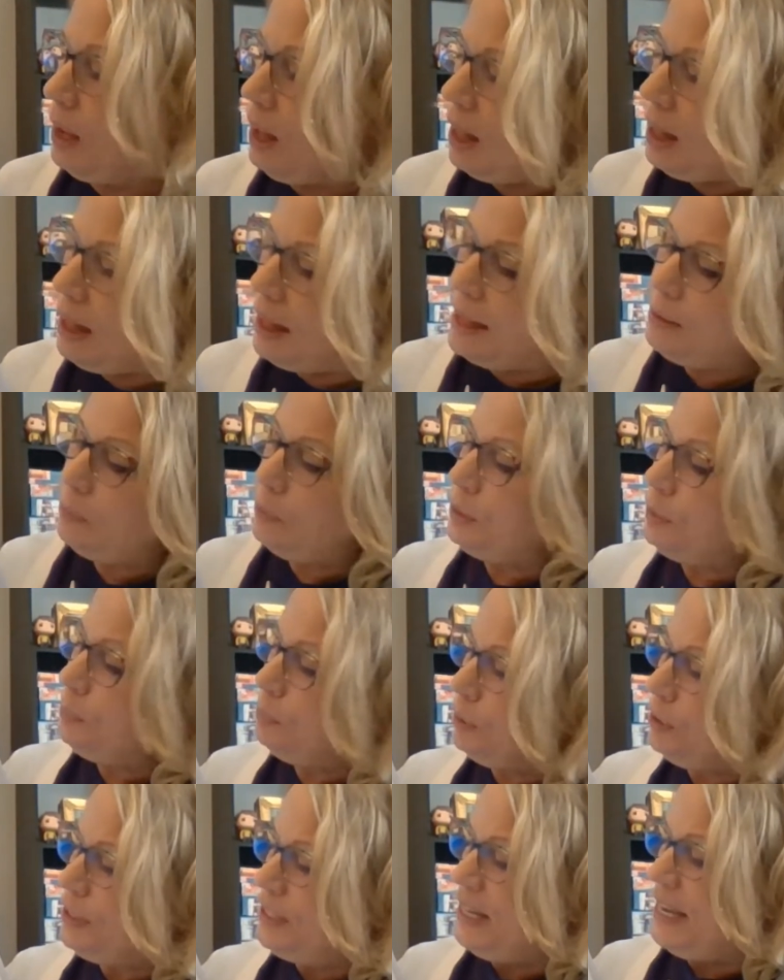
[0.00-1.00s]
I would
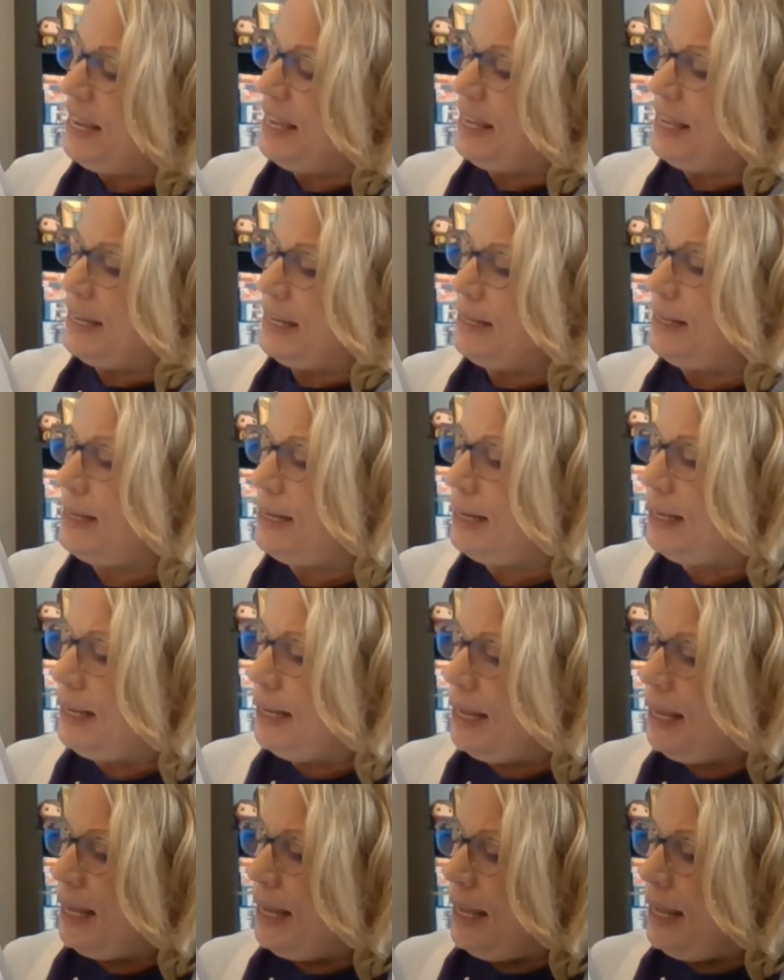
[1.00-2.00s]
pretend
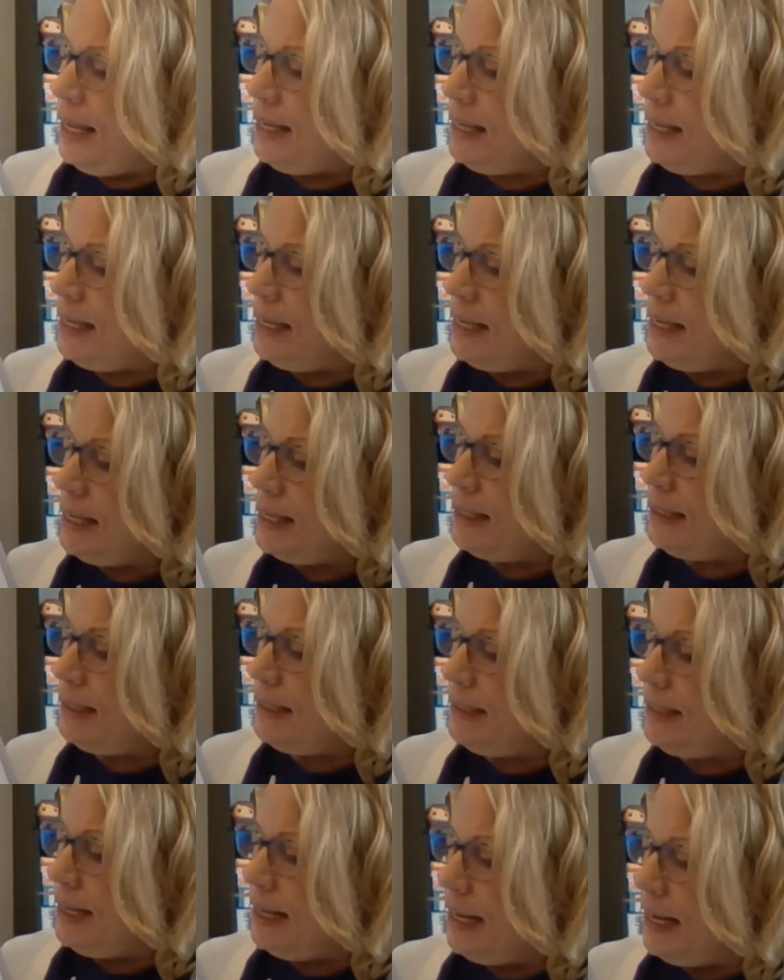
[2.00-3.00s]
he is
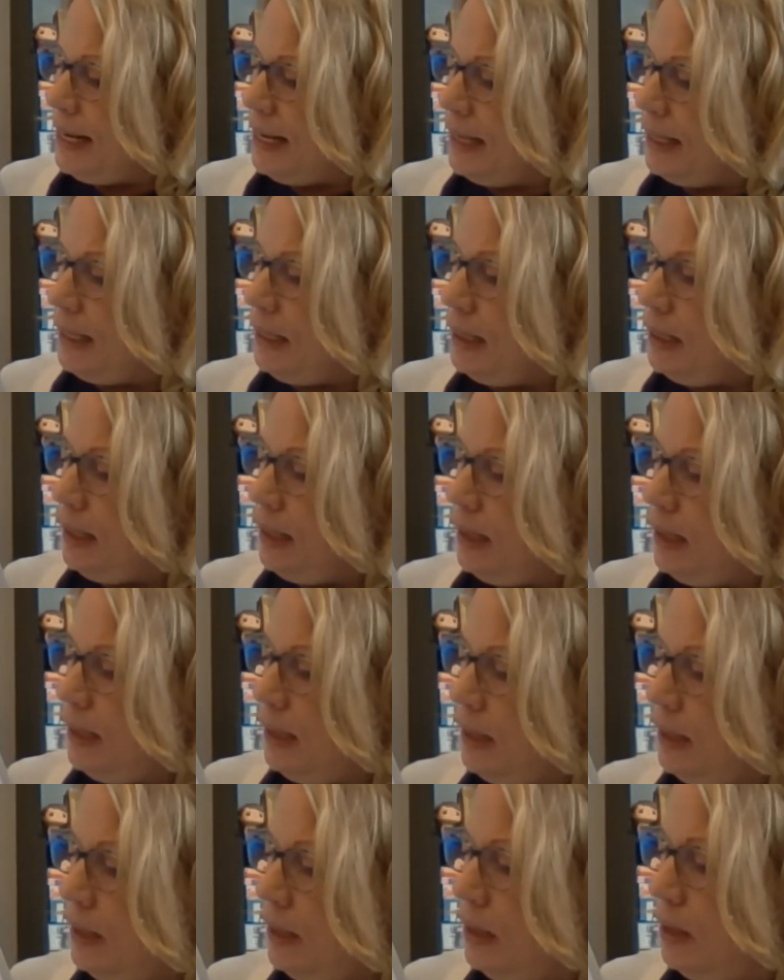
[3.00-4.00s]
sitting
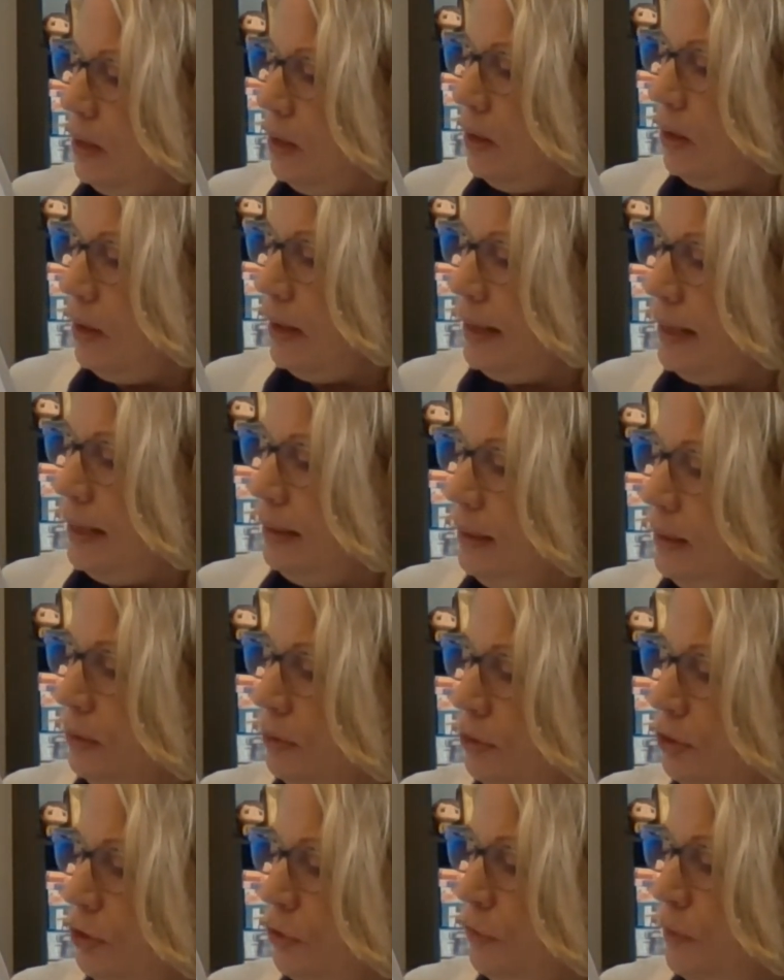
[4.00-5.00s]
on a little
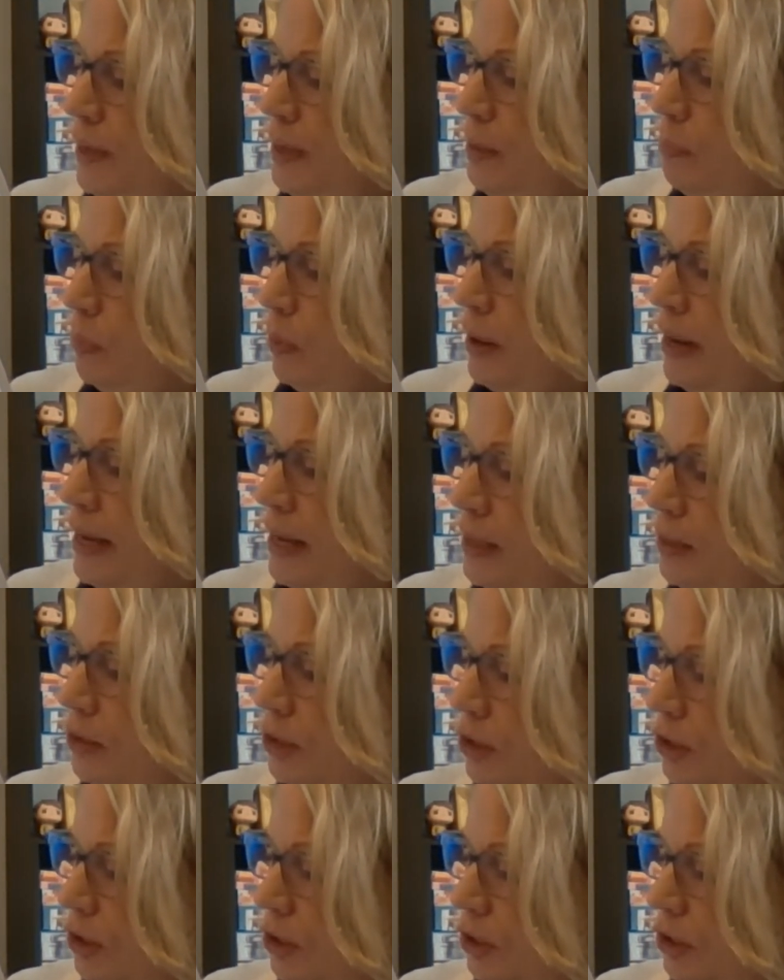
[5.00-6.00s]
tree
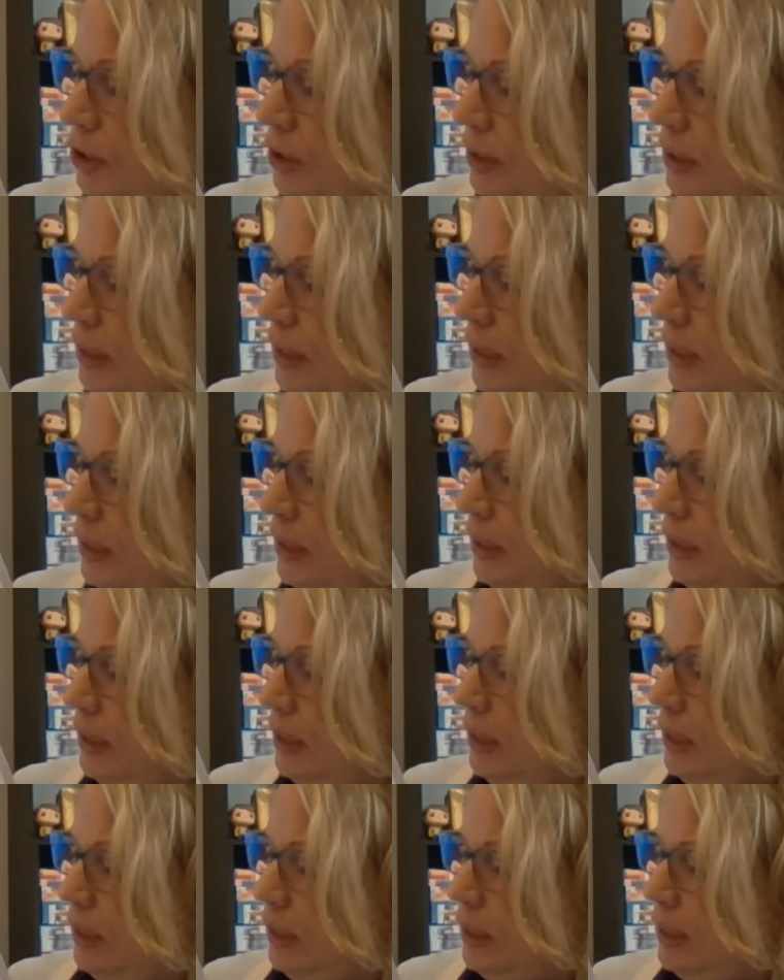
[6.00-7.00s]
branch
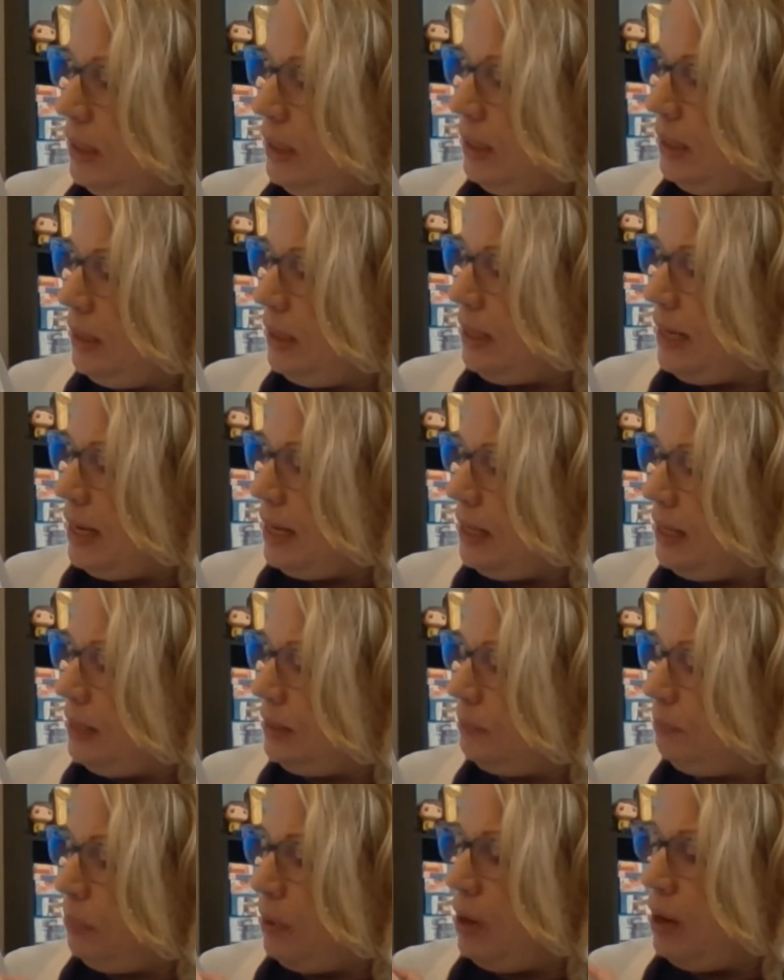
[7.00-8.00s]
that
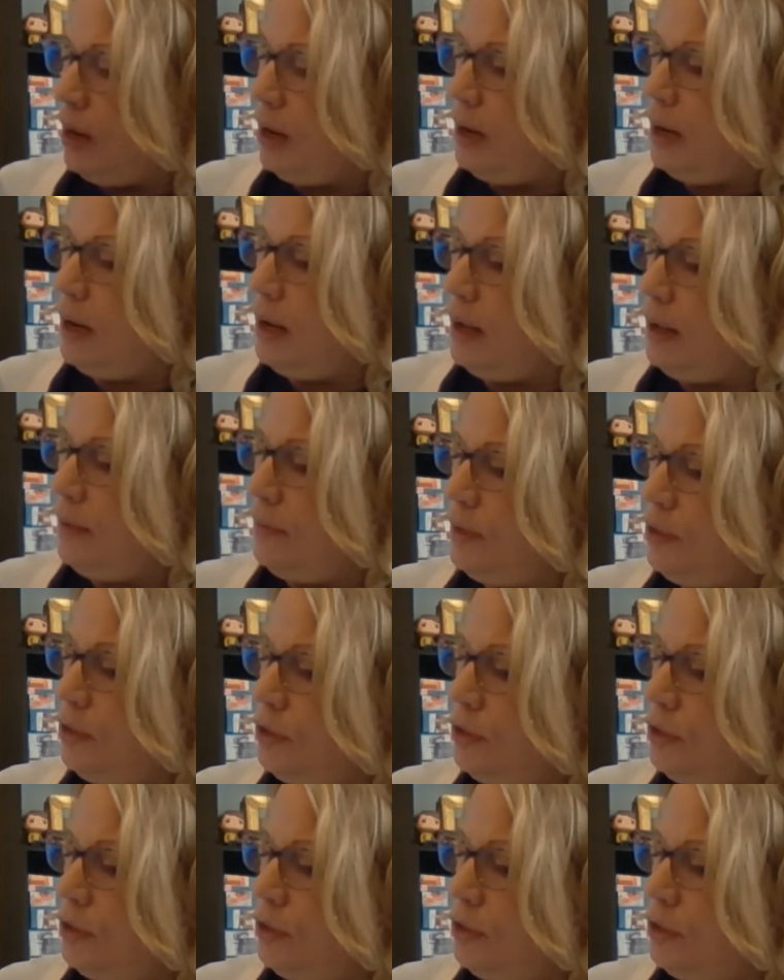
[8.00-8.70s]
is part of a